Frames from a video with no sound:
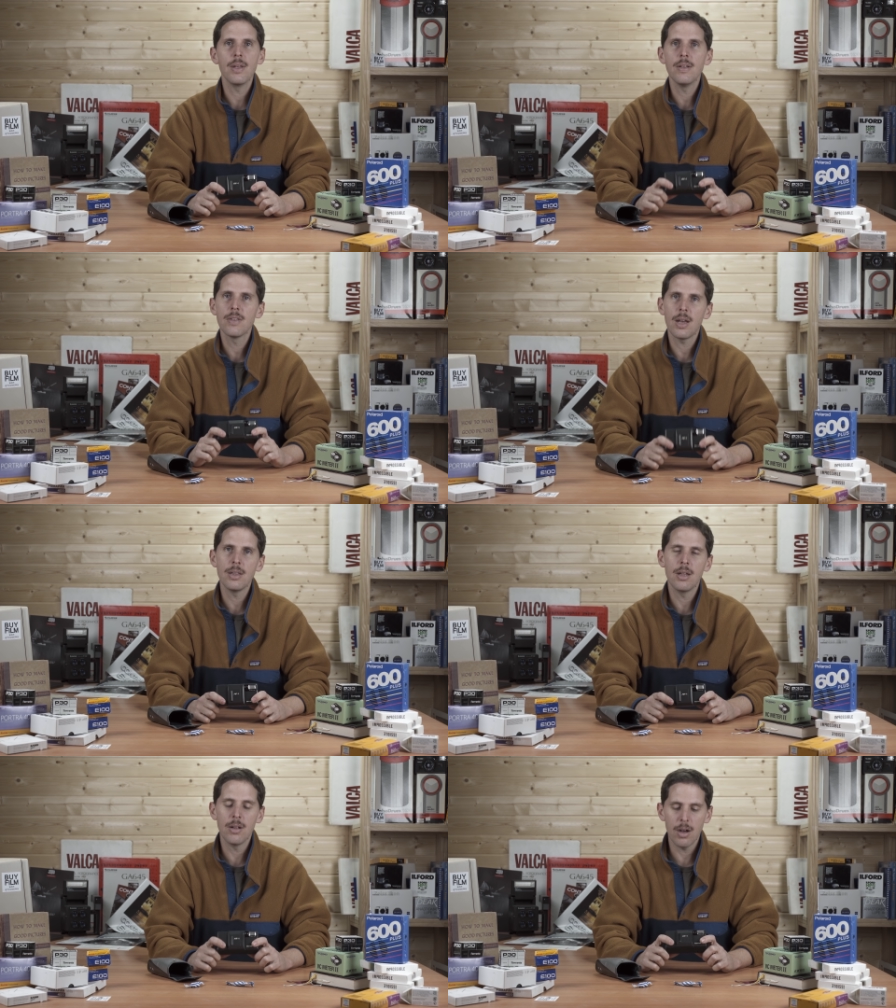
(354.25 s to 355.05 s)
This I
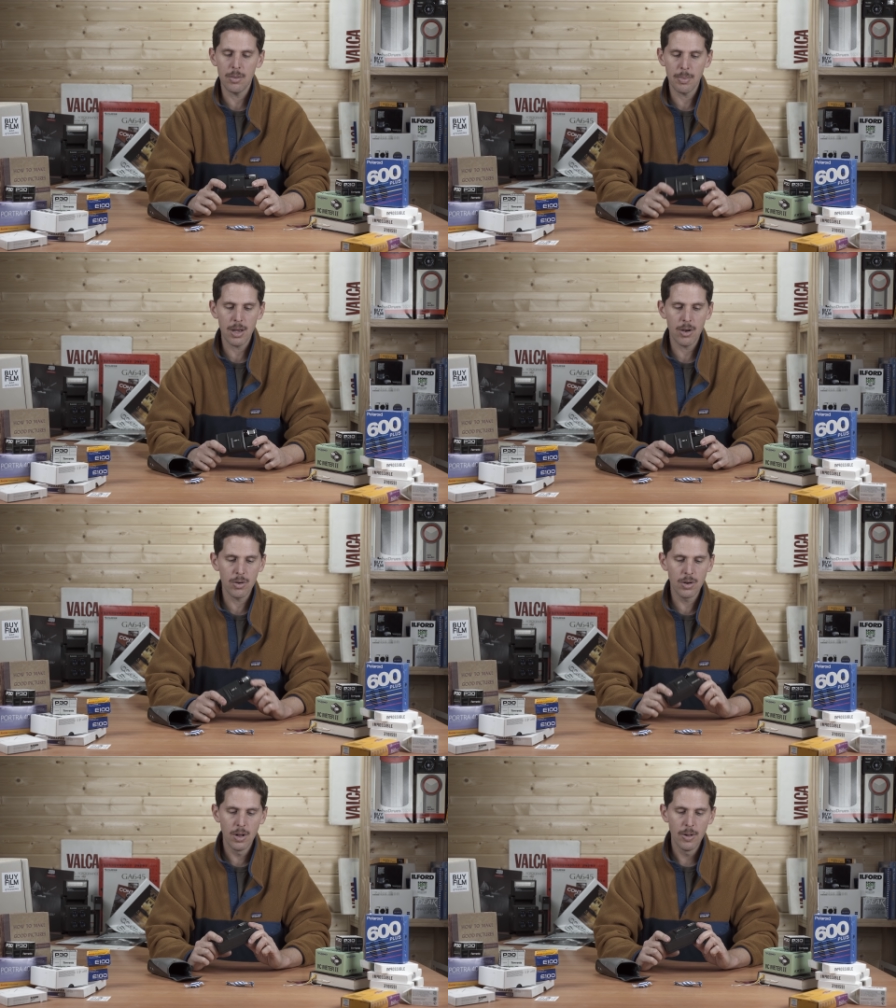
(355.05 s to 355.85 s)
did on my
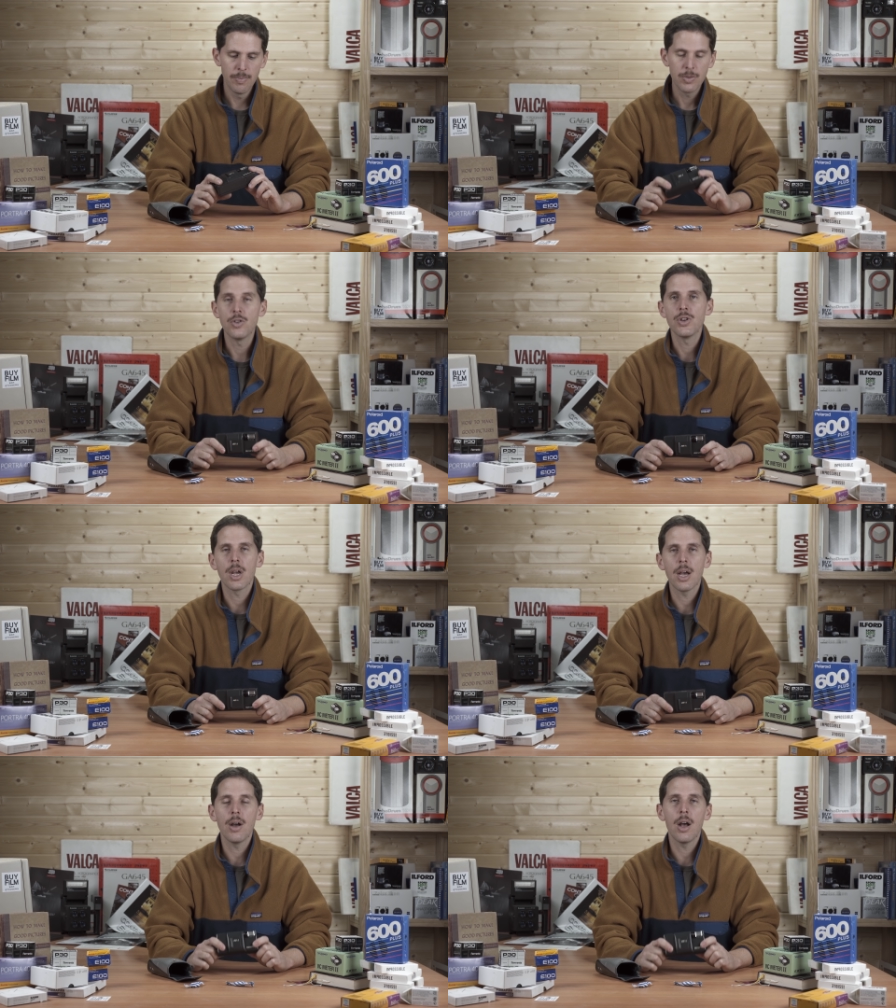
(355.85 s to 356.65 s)
own to
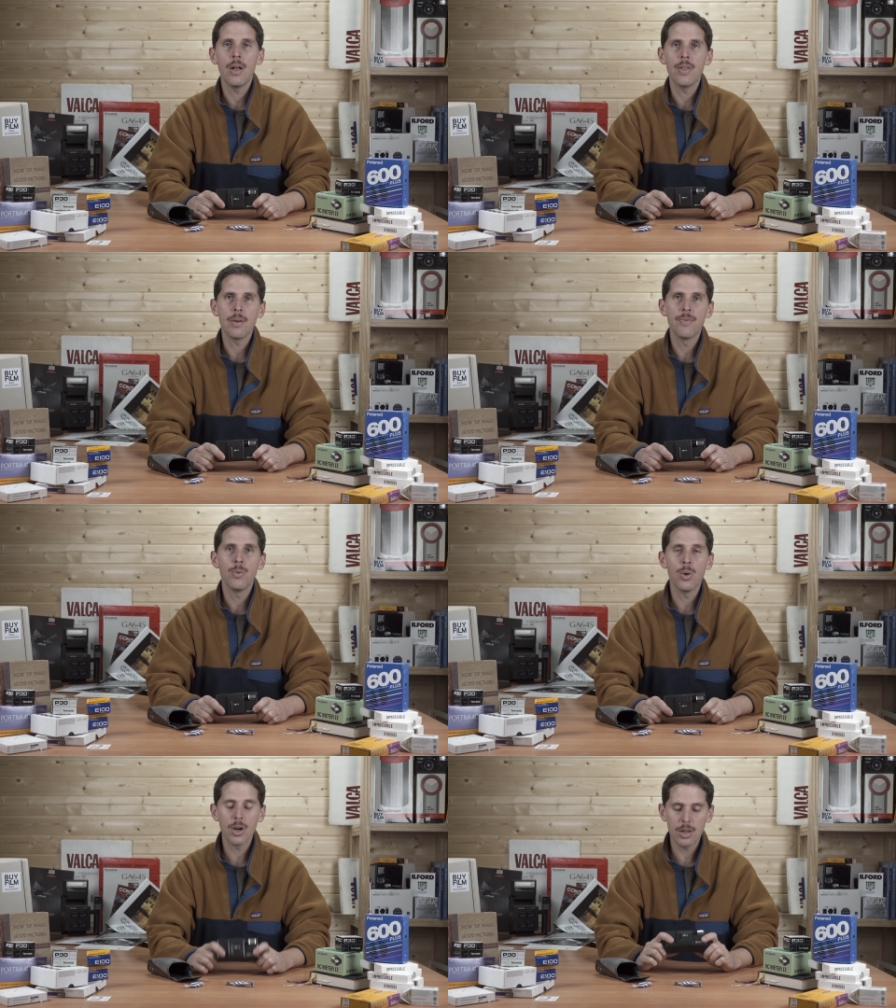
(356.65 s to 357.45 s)
check out how they
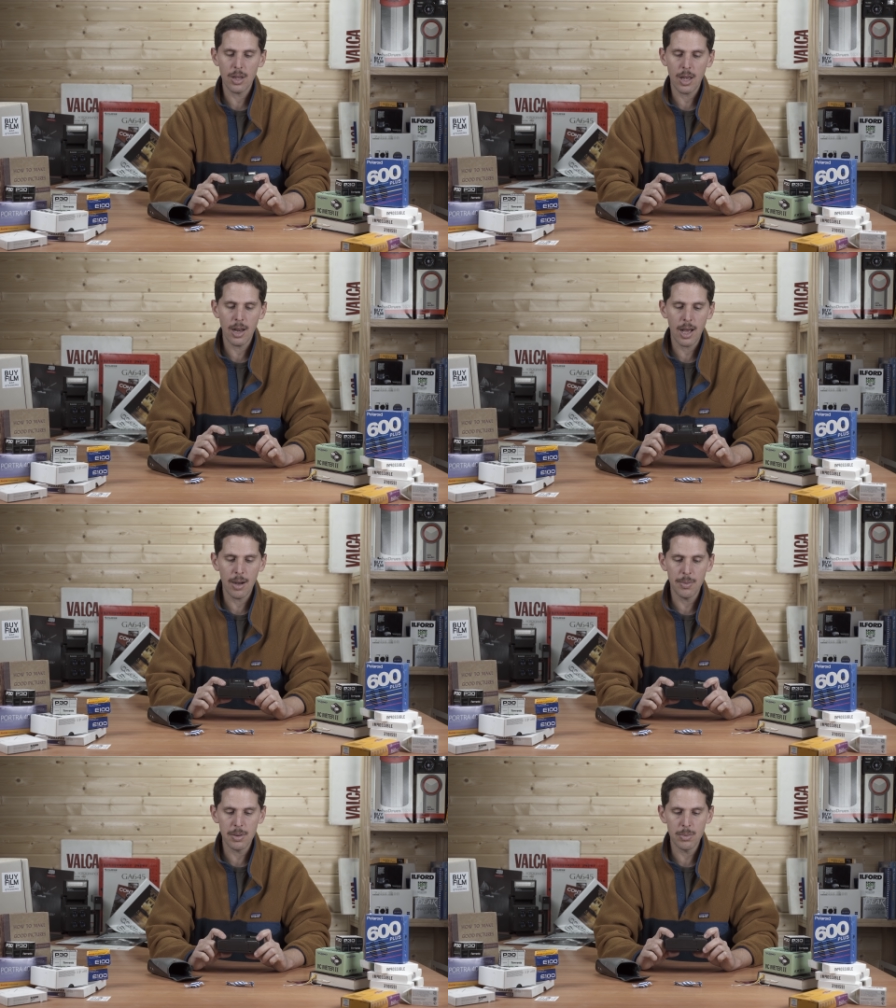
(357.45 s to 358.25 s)
worked and
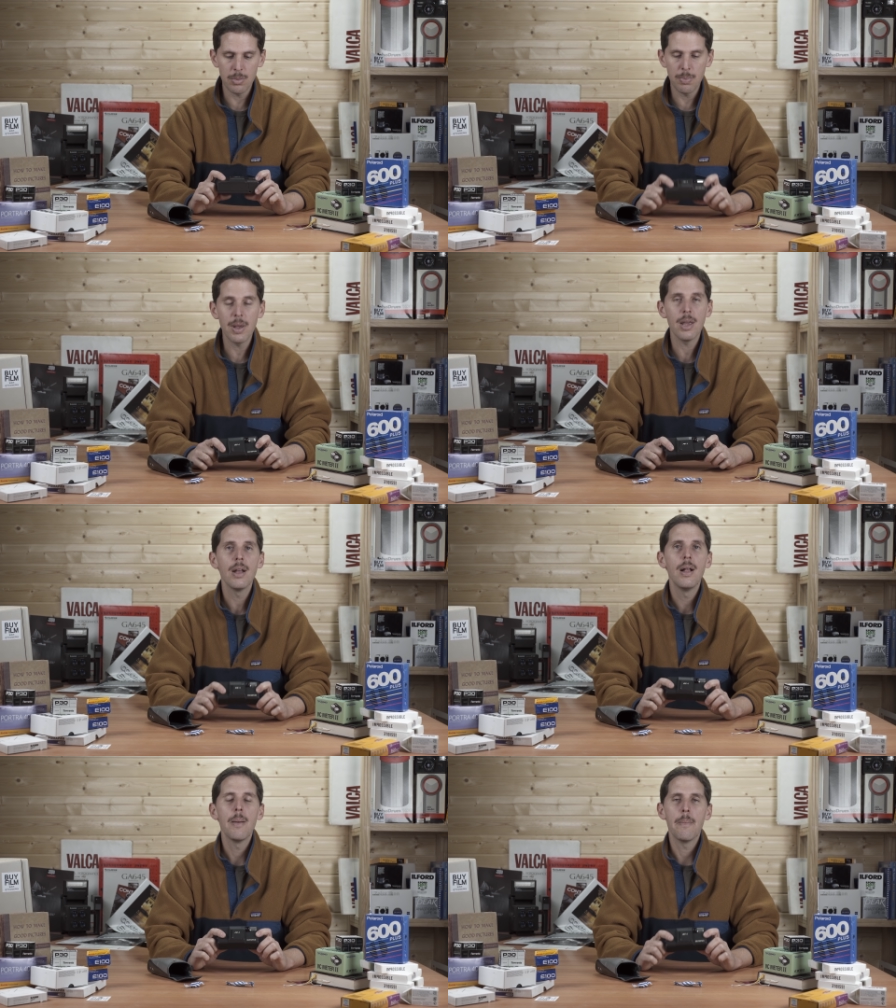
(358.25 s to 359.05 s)
how it would be
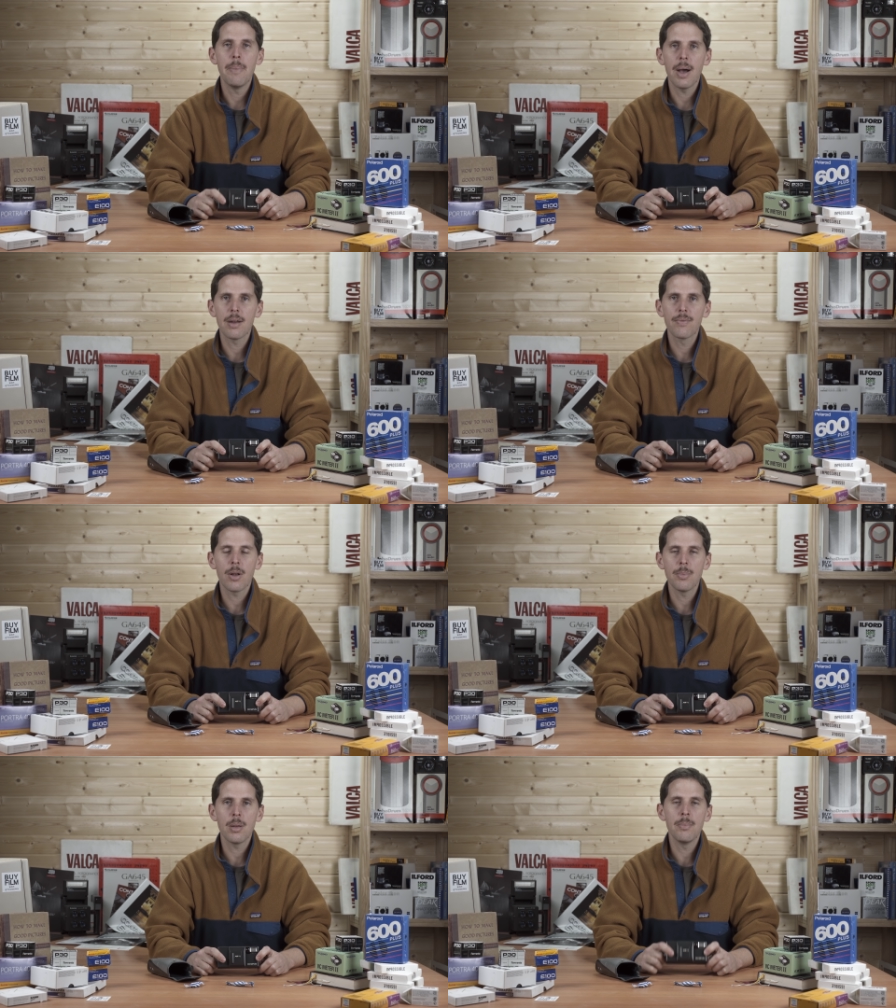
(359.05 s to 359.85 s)
buying
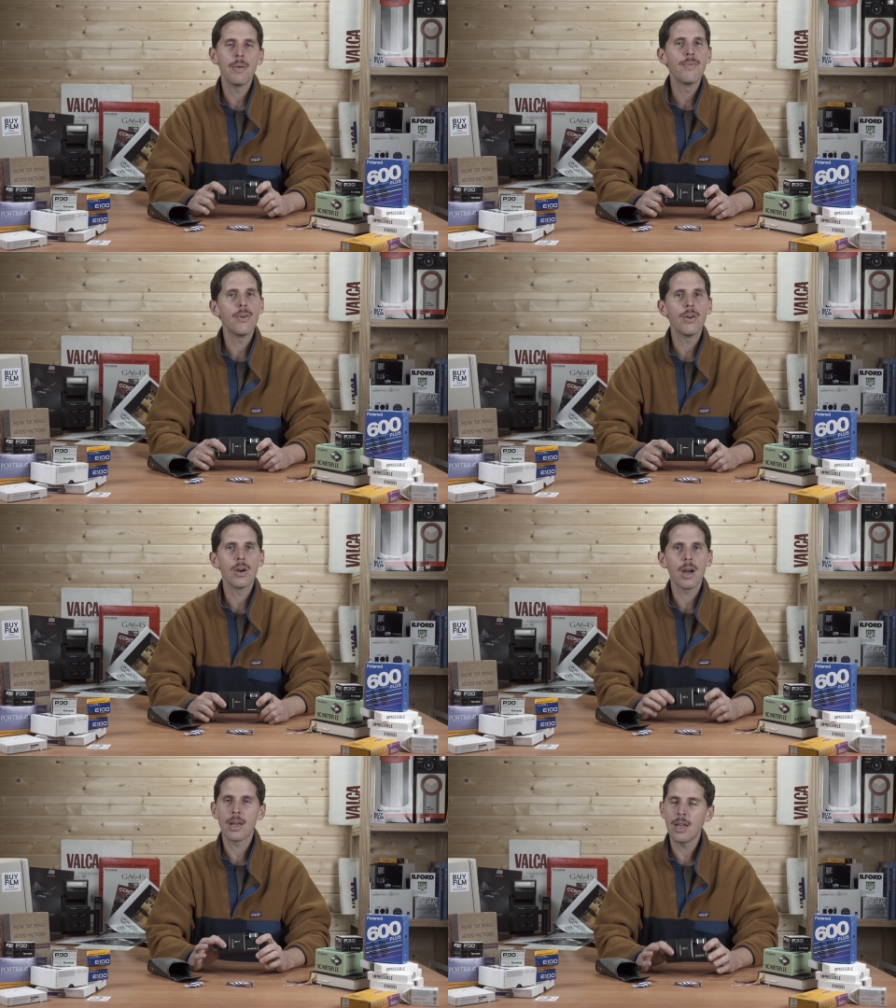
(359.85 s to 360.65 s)
from them
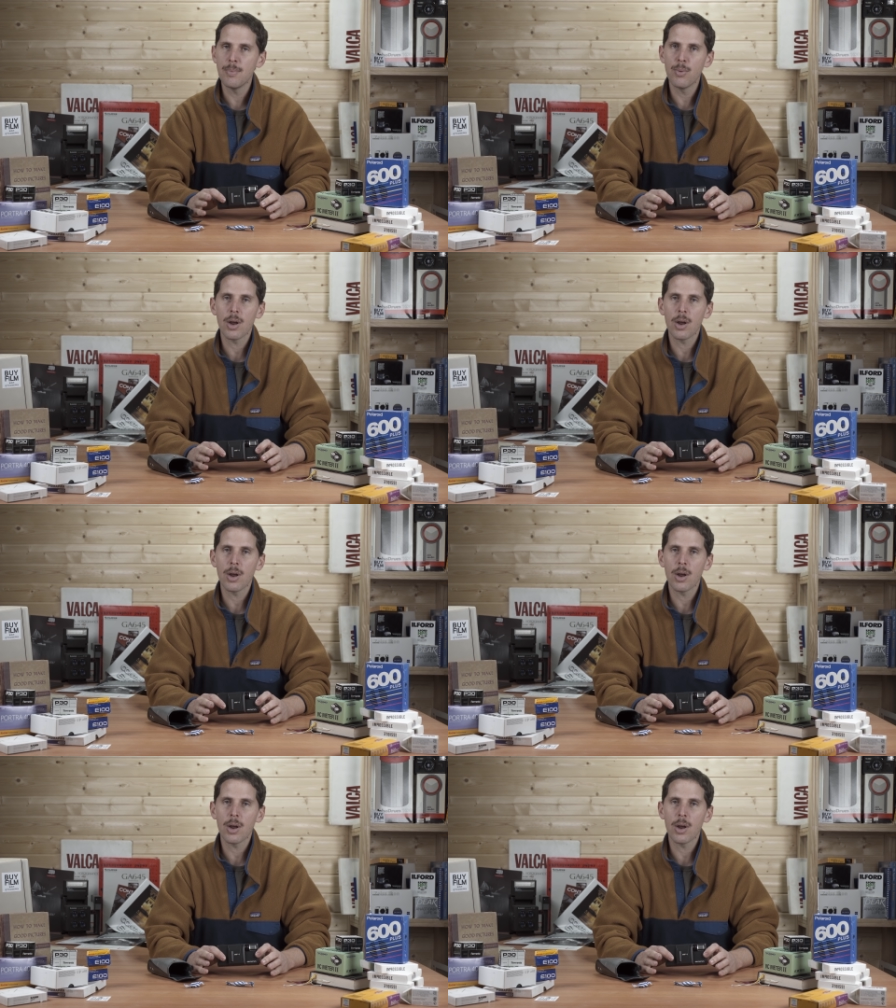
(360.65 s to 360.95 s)
before I keep